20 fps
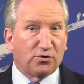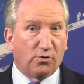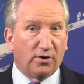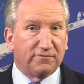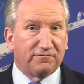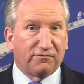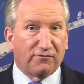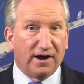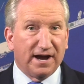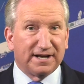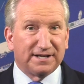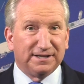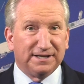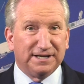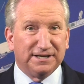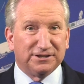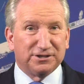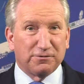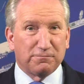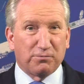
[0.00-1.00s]
quite
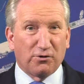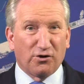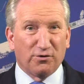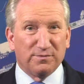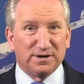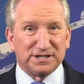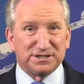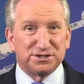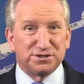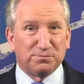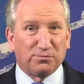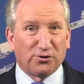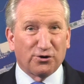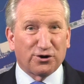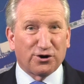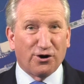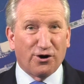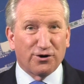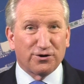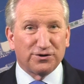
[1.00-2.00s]
frankly, in their permits, the
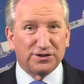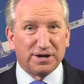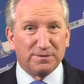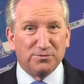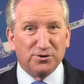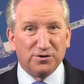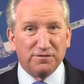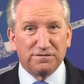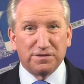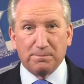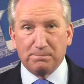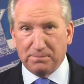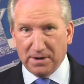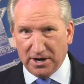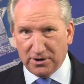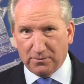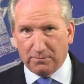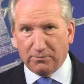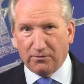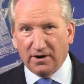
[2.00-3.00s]
more cargo they move, the
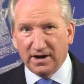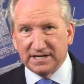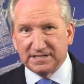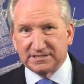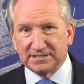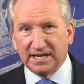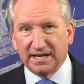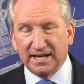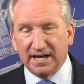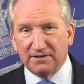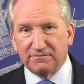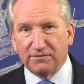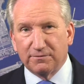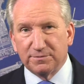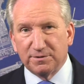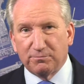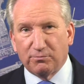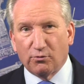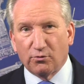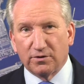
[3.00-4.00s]
better price they get
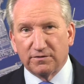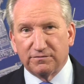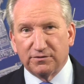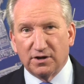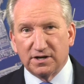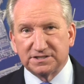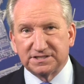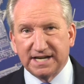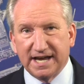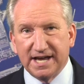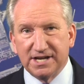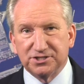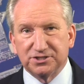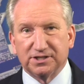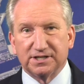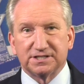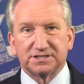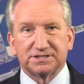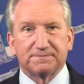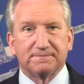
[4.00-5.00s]
from the Port of Los
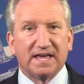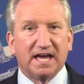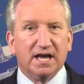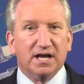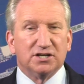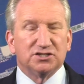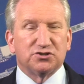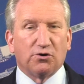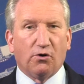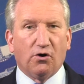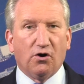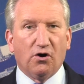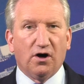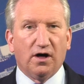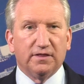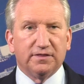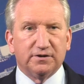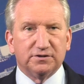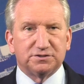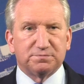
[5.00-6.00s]
Angeles. So
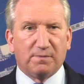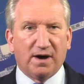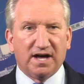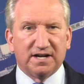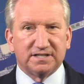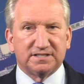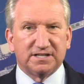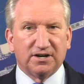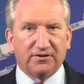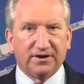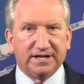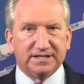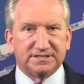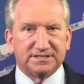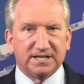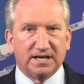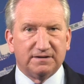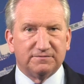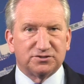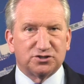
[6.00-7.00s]
all those monetary
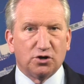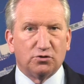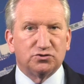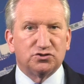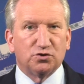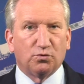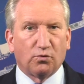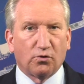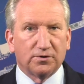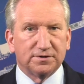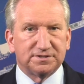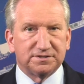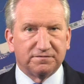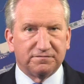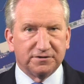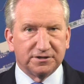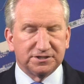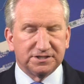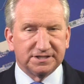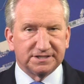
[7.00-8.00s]
incentives go towards
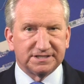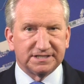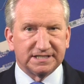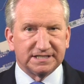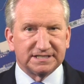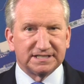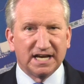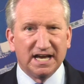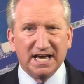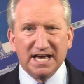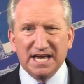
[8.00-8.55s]
efficiencies.